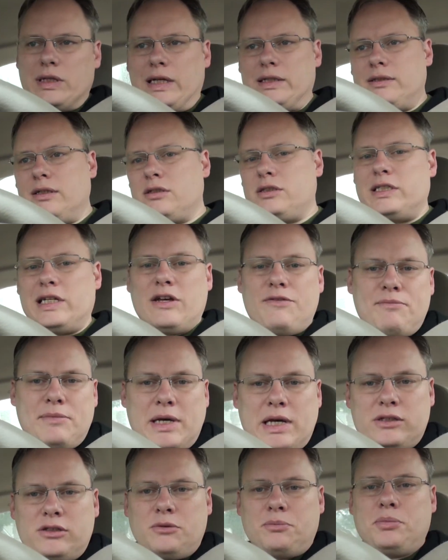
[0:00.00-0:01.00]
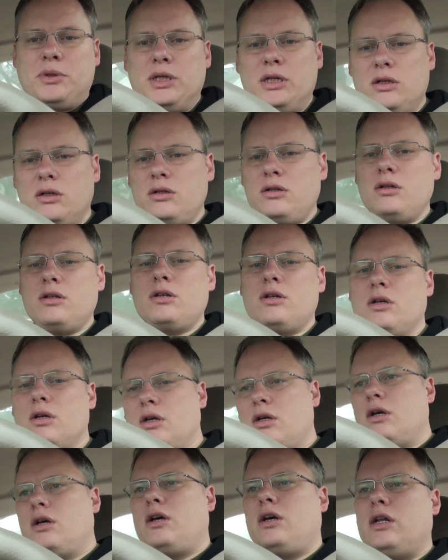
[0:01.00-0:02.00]
That doesn't have mass appeal,
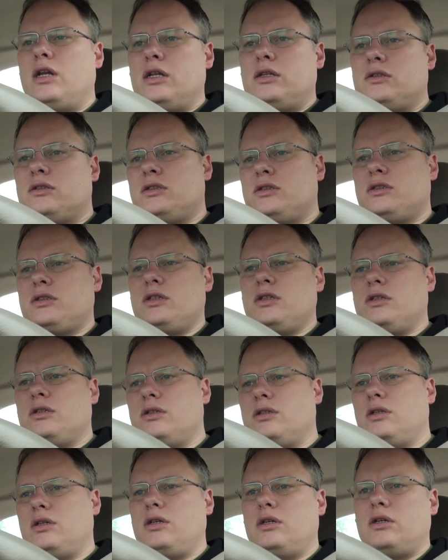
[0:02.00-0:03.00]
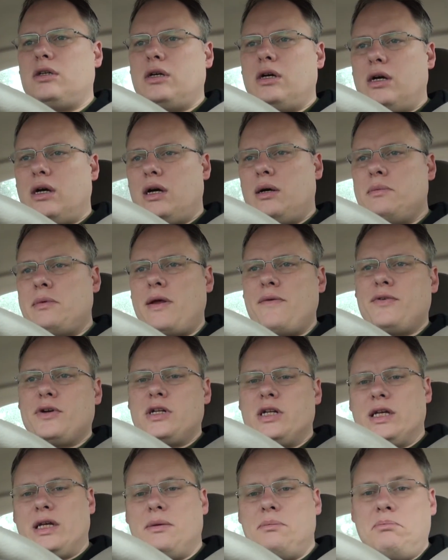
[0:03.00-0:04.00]
and it's I'm never
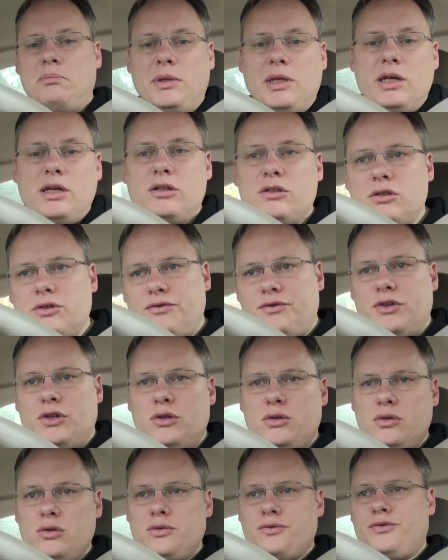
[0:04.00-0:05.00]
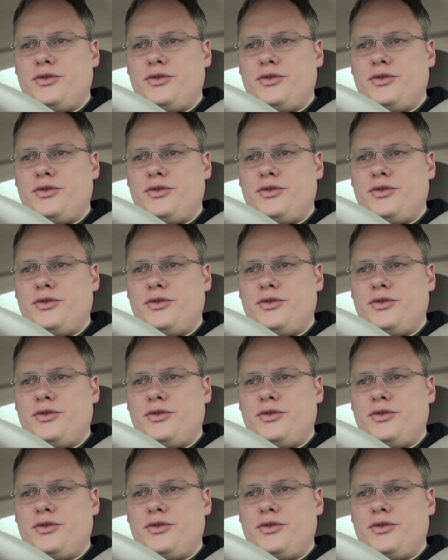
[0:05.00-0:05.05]
going to get millions of view,